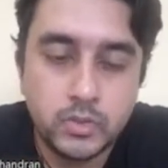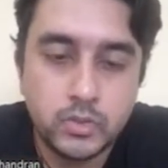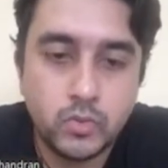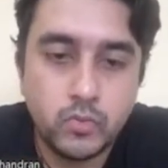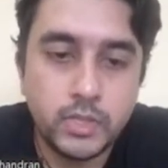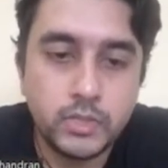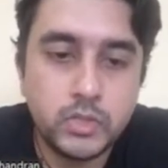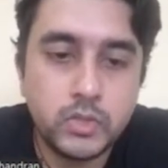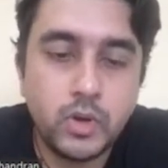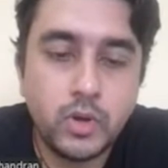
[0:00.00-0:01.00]
So
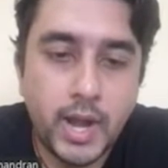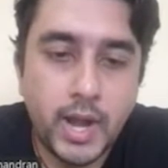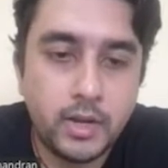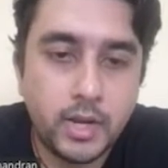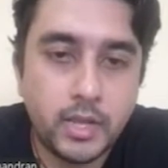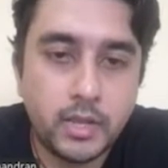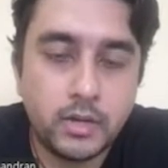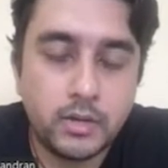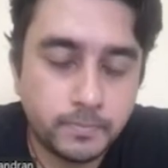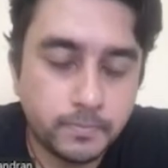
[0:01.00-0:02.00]
once you add
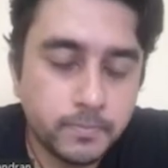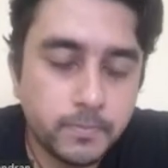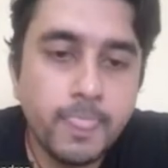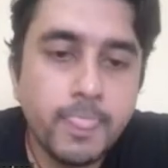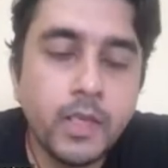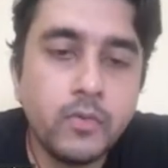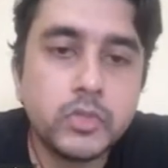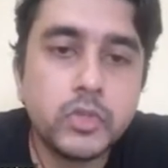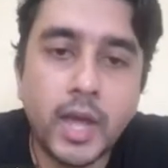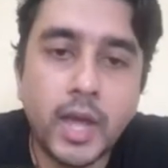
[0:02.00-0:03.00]

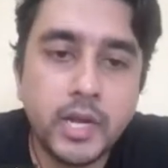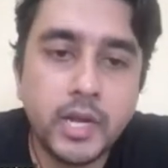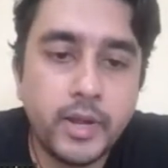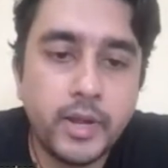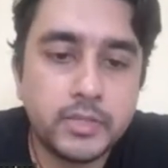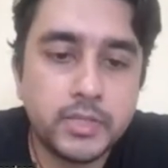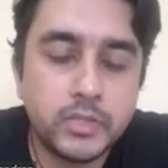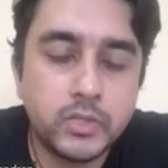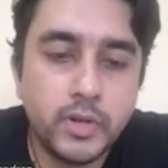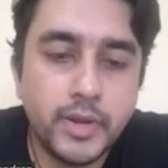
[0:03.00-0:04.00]
the
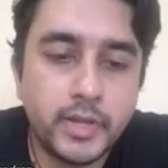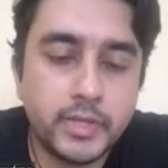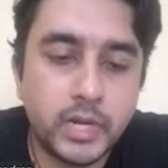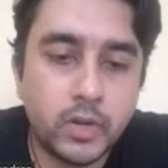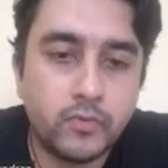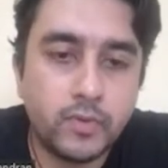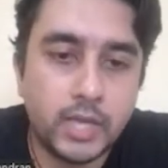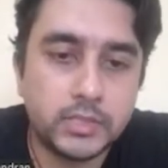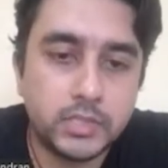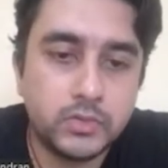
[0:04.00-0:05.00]
dependencies, you'll get a set of
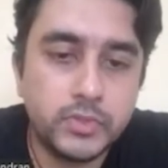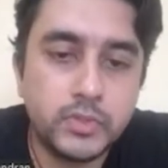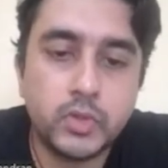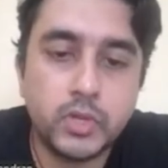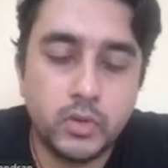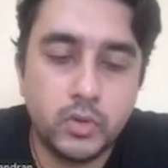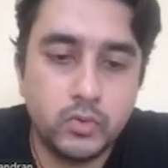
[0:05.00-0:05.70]
classes which you can